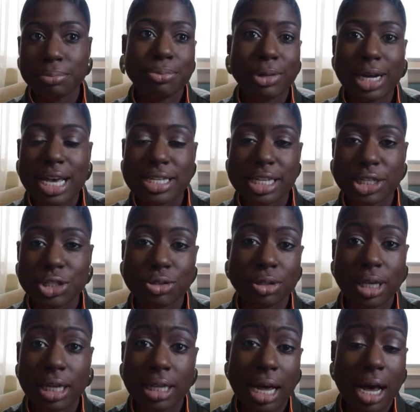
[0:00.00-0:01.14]
When I say
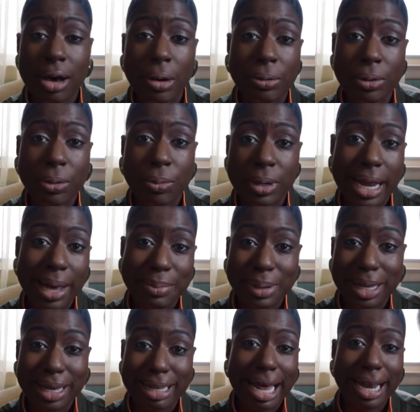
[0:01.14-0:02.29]
shortly, I don't know when
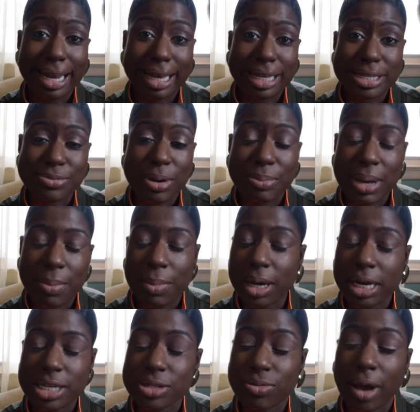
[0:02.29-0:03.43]
that is. When my
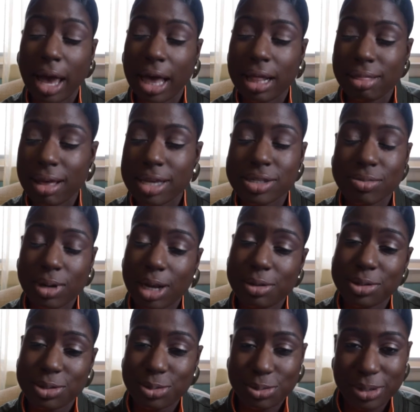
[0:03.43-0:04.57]
money's right, that's when I'll
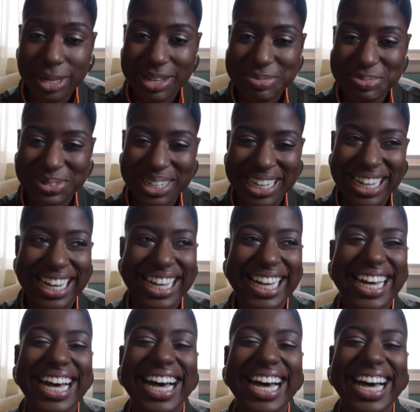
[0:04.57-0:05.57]
do it. But